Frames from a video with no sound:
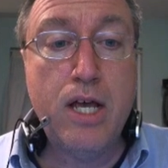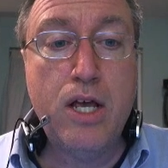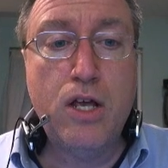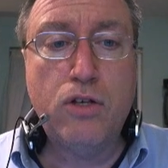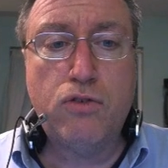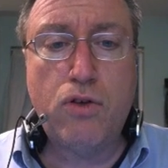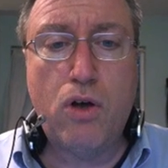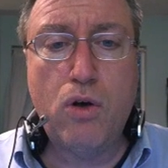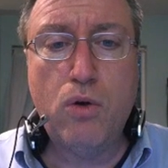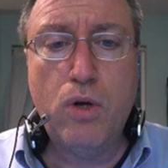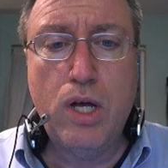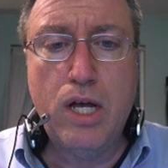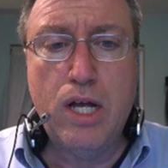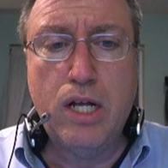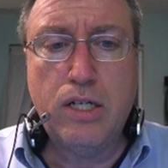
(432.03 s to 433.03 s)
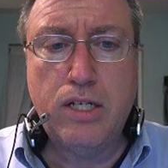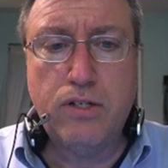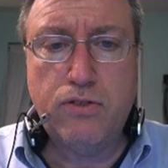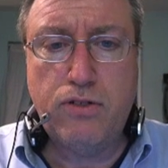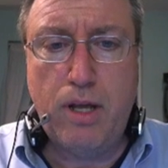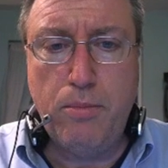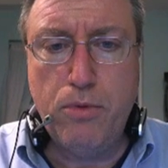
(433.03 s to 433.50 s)
So to
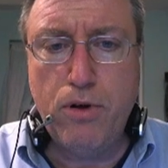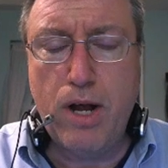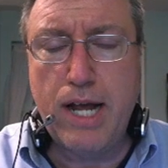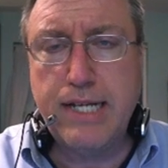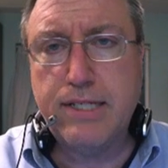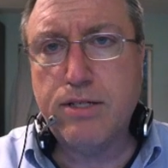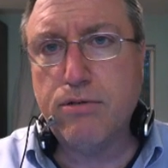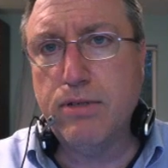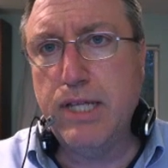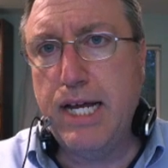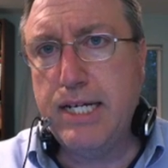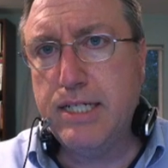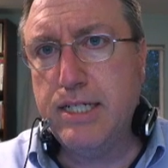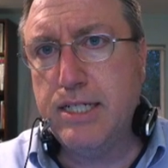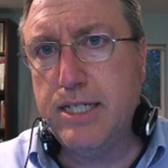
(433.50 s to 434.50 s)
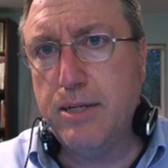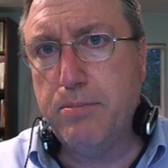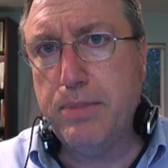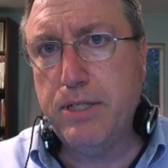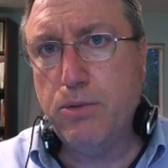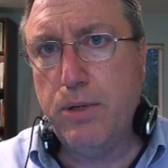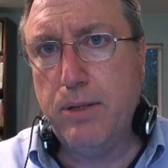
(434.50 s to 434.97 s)
summarize the relationship
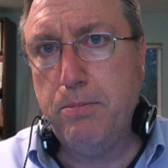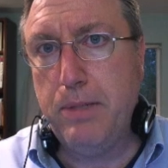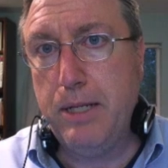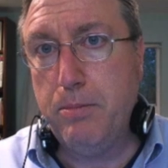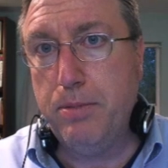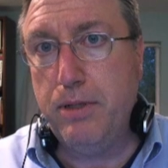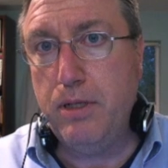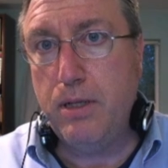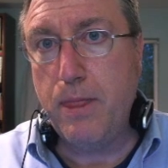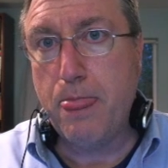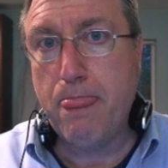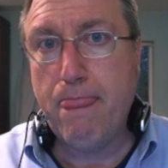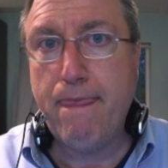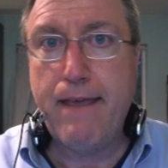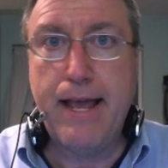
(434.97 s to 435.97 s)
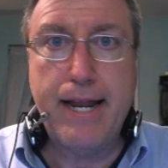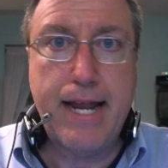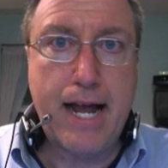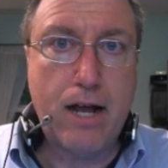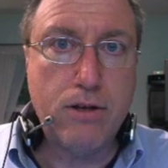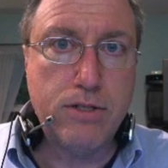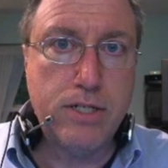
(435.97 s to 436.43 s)
between people and
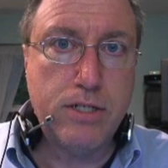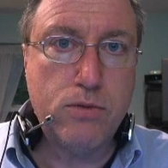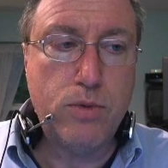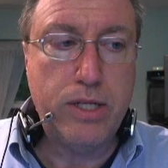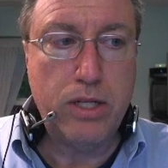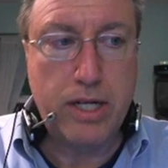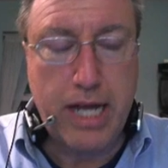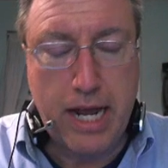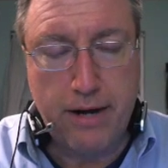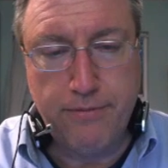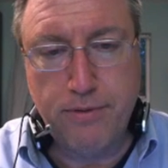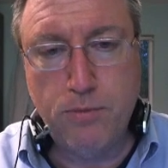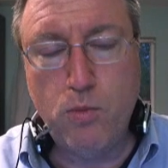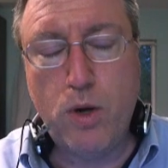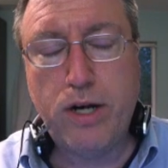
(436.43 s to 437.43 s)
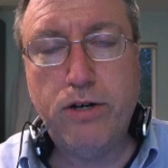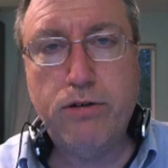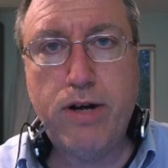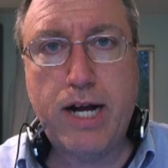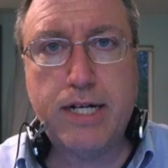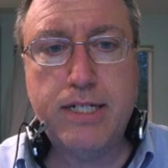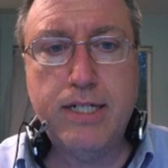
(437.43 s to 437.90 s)
houses, we look at it from one
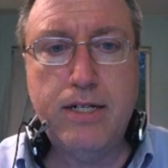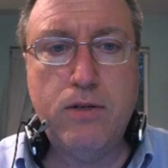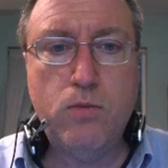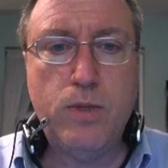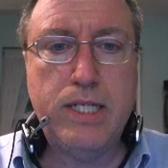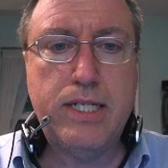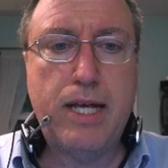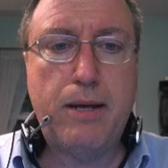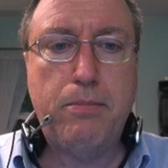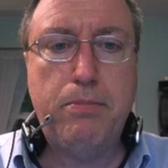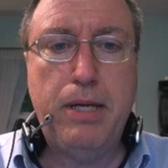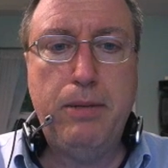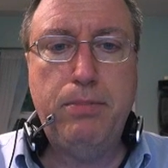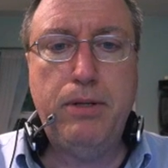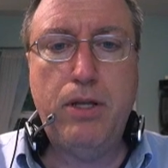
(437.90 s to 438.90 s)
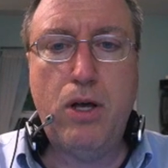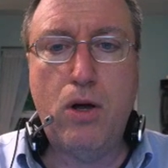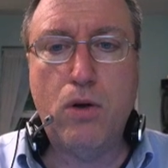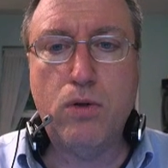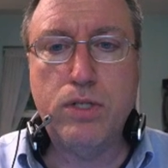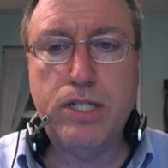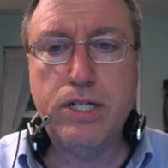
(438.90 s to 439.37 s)
direction and we say people
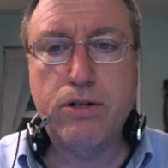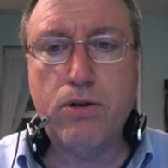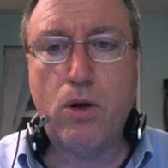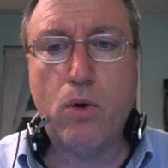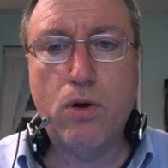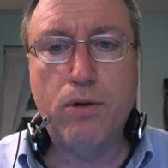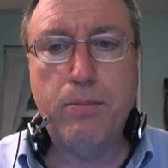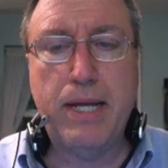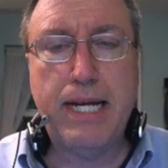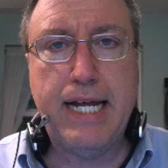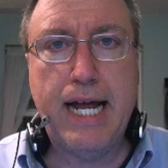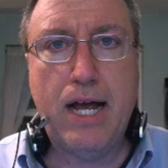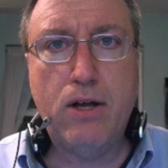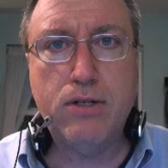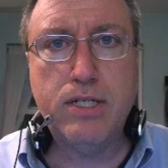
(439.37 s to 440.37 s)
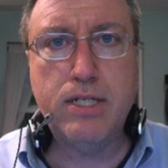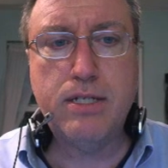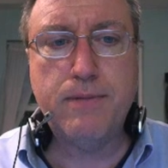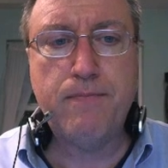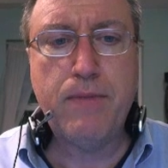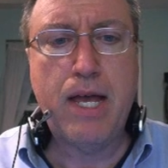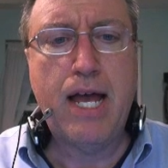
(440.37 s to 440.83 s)
own 0 or many houses.
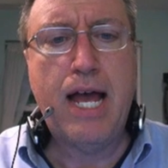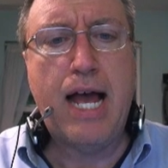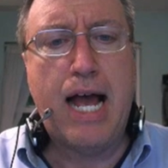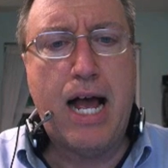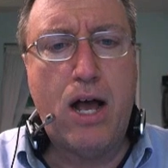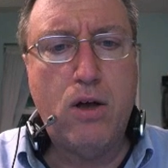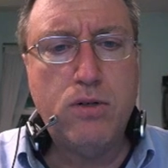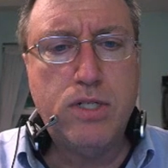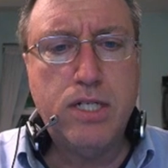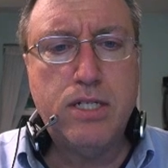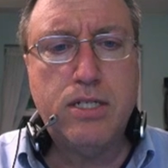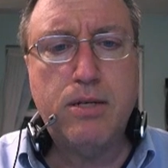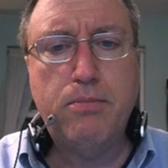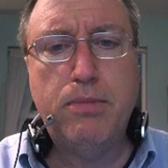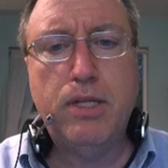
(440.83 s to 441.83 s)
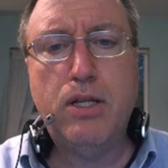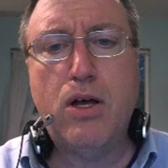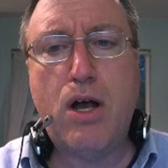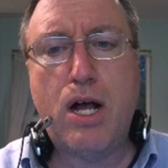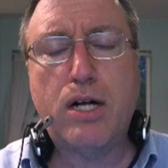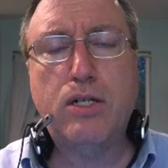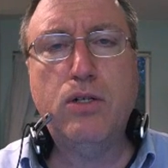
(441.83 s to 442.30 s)
Houses
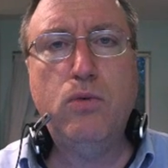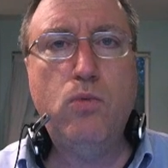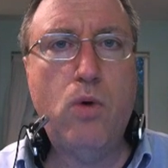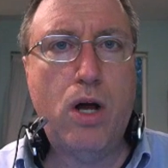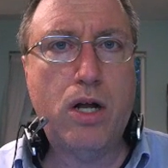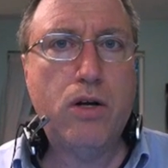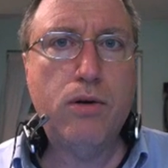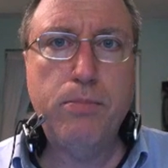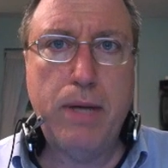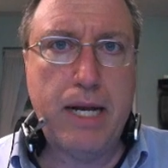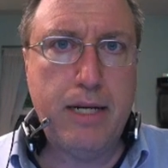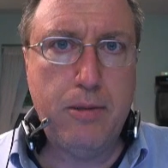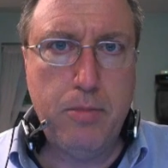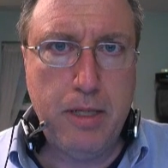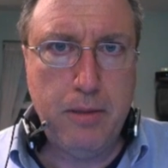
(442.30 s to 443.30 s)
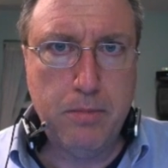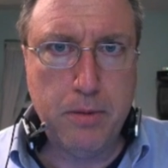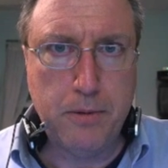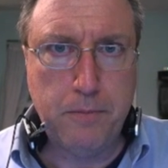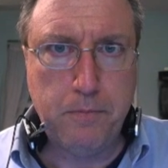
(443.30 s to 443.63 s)
belong to one or many people.